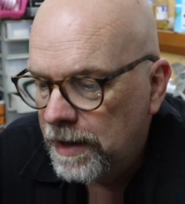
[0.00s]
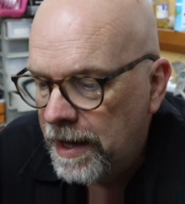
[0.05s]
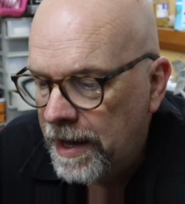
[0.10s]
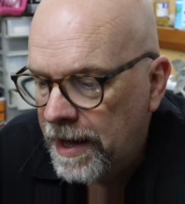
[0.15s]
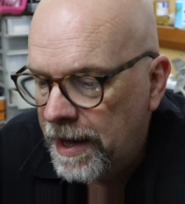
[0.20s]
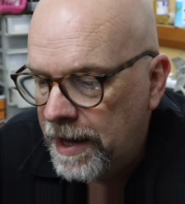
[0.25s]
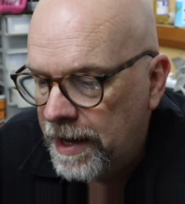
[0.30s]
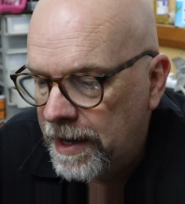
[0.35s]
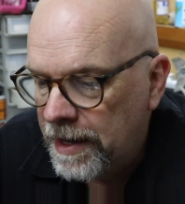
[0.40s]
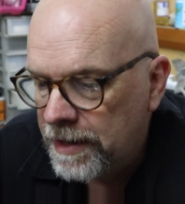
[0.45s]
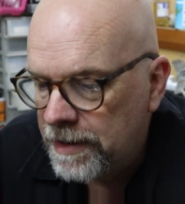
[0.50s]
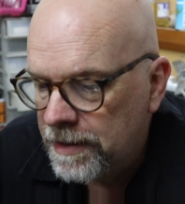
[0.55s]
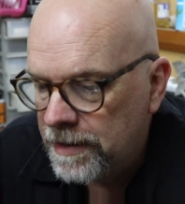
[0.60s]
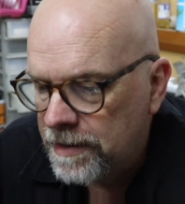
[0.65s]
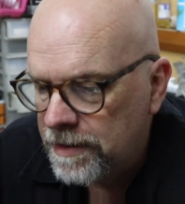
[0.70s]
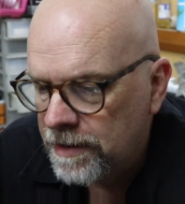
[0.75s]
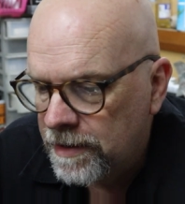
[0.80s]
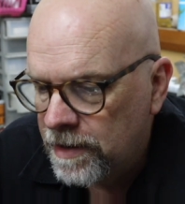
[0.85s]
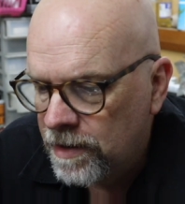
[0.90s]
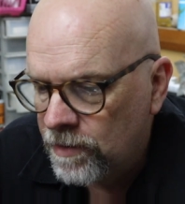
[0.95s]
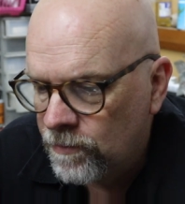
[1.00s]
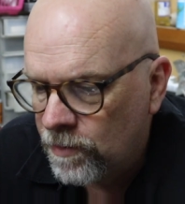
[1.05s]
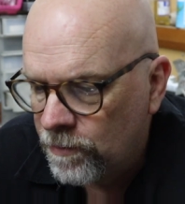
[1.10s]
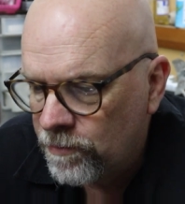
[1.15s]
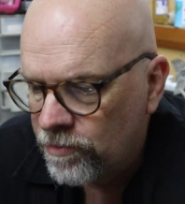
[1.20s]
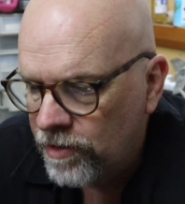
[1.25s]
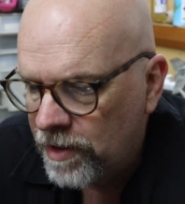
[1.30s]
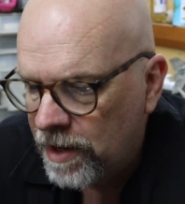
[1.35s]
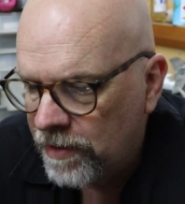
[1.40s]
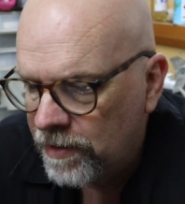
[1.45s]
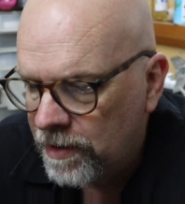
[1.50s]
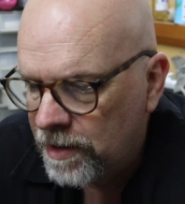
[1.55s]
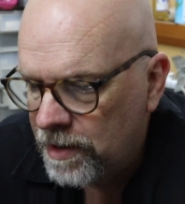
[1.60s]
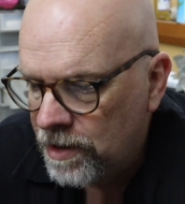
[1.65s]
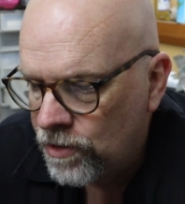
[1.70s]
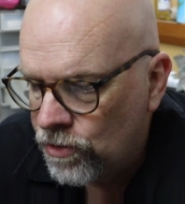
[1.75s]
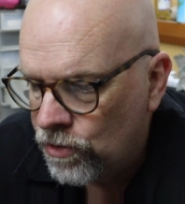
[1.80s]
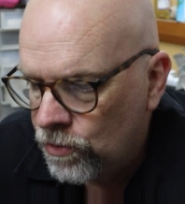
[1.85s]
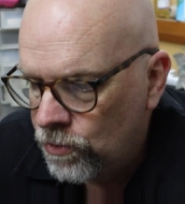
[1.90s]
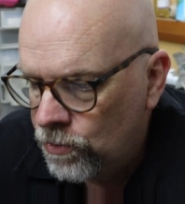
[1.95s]
And what was the other
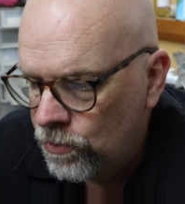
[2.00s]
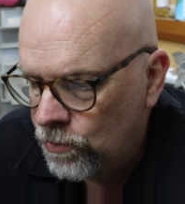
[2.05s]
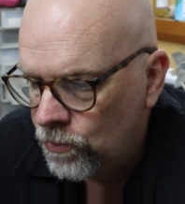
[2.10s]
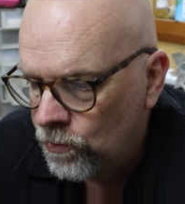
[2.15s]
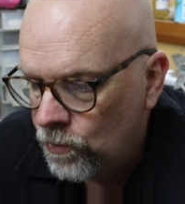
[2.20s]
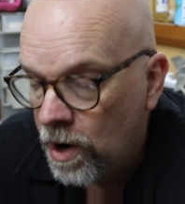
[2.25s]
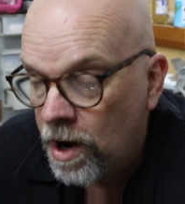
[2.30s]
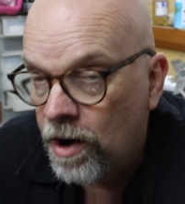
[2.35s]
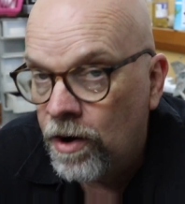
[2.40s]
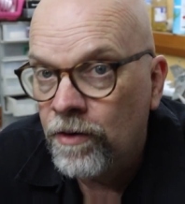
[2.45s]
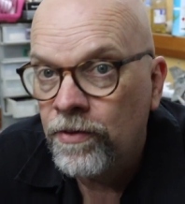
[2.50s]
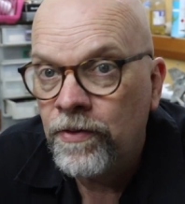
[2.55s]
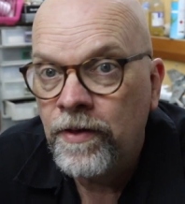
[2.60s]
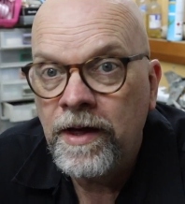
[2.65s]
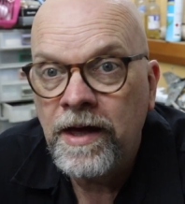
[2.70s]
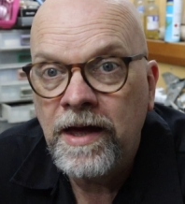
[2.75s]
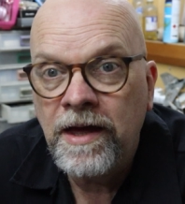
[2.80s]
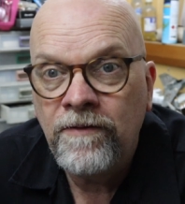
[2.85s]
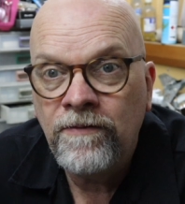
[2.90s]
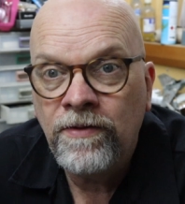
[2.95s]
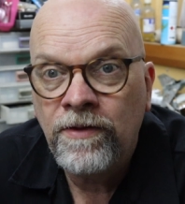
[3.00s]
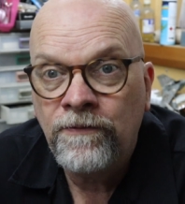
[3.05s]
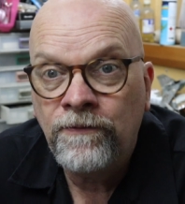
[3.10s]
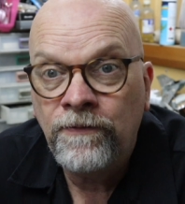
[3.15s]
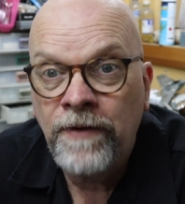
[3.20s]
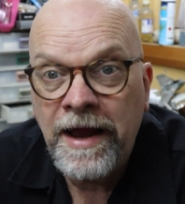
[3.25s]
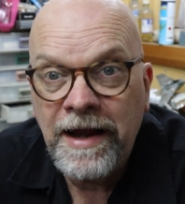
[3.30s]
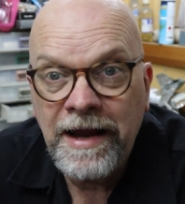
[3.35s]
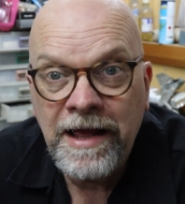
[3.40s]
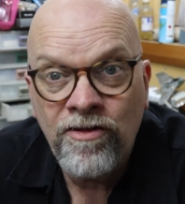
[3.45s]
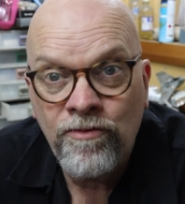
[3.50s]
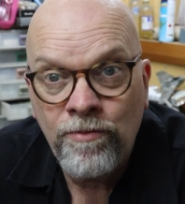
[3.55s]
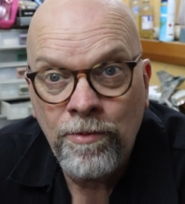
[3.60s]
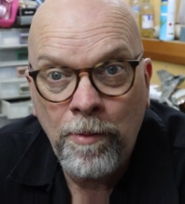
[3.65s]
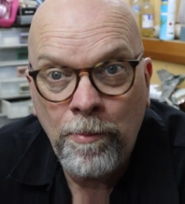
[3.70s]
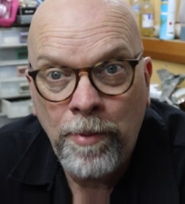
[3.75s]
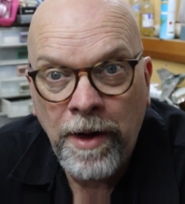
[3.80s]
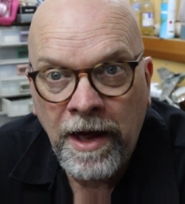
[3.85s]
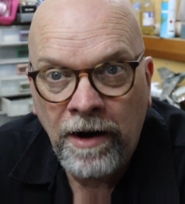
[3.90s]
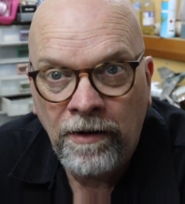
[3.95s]
issue? Oh, the flat
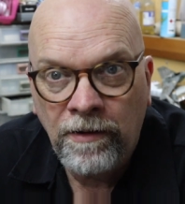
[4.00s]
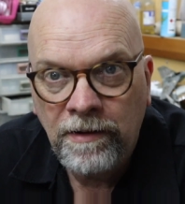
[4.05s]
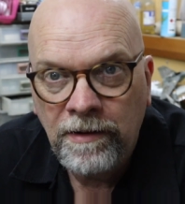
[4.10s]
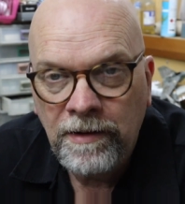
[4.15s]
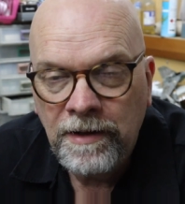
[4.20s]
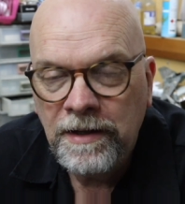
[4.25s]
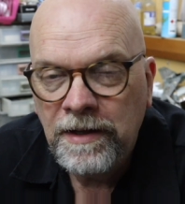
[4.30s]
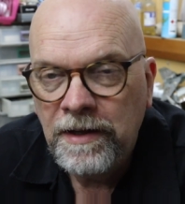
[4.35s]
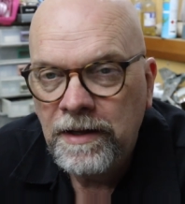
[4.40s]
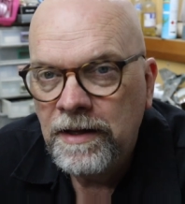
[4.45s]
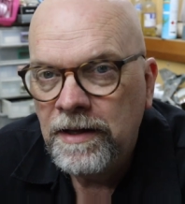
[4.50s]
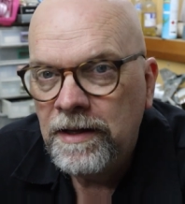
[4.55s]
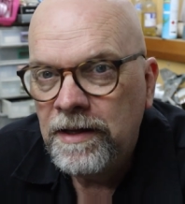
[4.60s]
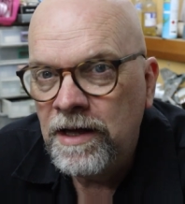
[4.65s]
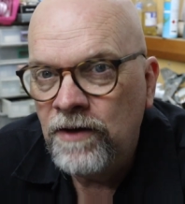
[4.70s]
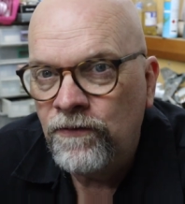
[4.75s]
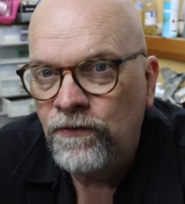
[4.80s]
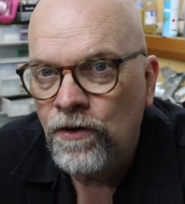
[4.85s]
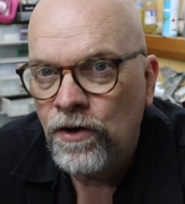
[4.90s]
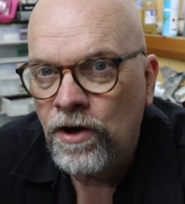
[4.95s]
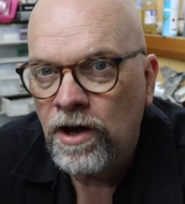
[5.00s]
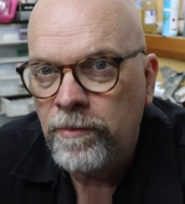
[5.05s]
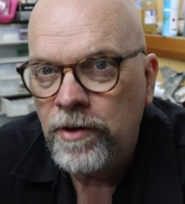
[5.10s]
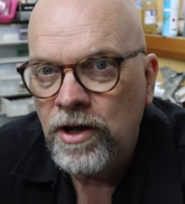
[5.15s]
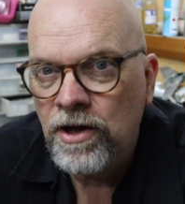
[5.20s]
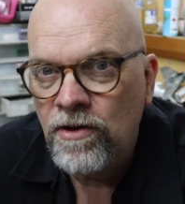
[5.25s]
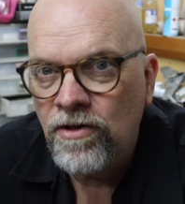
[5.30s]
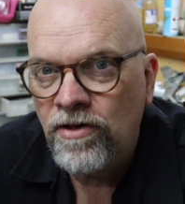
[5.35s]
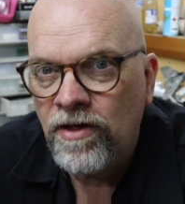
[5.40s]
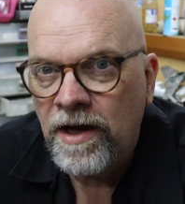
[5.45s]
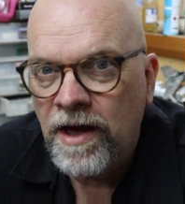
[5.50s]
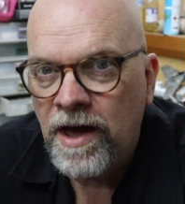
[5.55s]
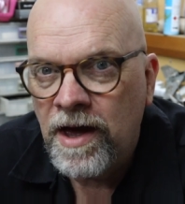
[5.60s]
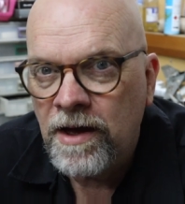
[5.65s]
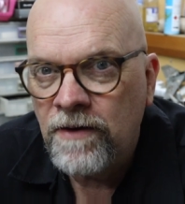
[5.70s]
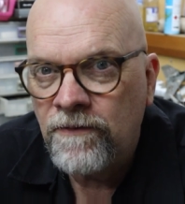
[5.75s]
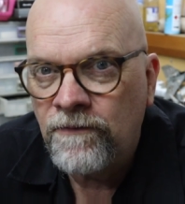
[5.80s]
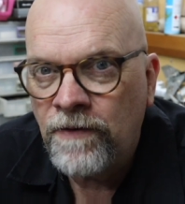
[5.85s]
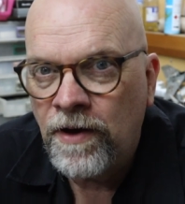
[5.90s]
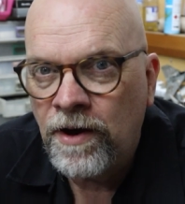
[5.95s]
instrument panel. If you're going to be using
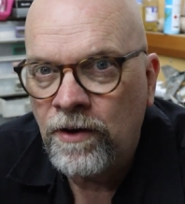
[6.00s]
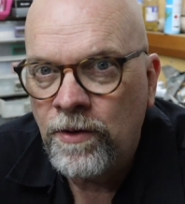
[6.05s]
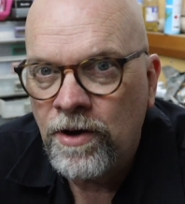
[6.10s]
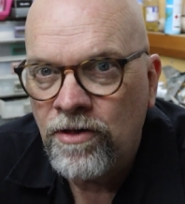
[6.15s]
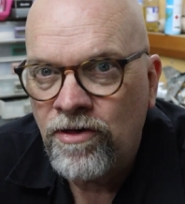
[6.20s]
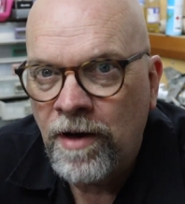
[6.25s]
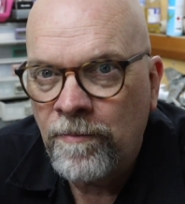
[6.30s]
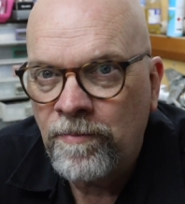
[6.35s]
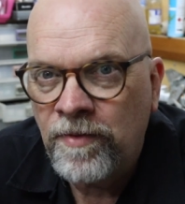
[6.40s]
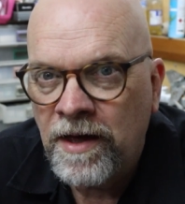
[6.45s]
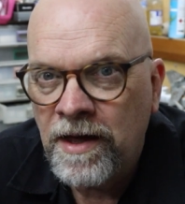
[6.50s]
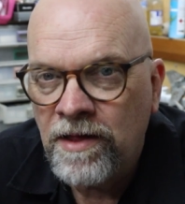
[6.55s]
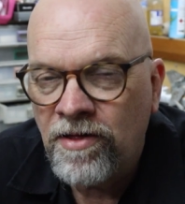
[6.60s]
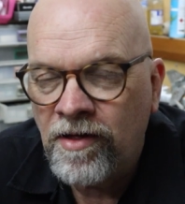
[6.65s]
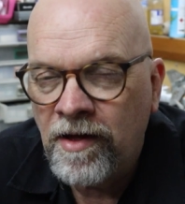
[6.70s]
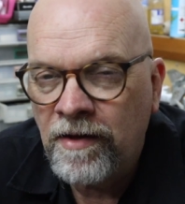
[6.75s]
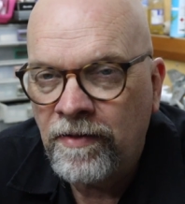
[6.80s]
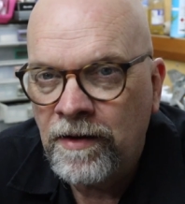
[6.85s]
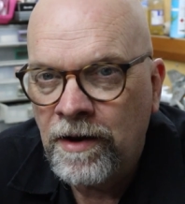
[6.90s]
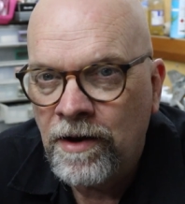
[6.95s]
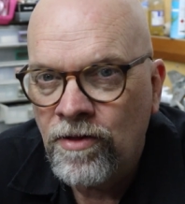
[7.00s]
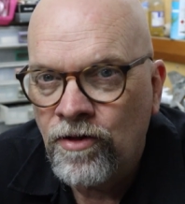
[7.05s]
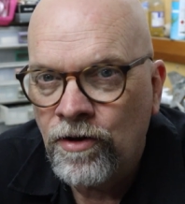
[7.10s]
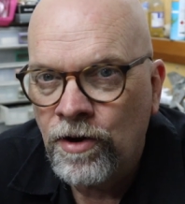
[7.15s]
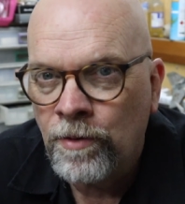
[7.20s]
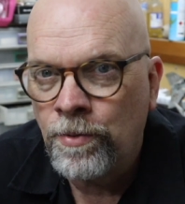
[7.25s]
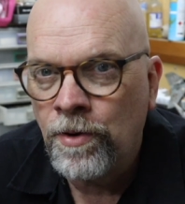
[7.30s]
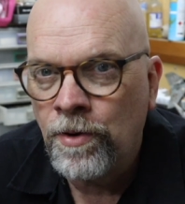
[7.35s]
a photo etch update set, then it's not a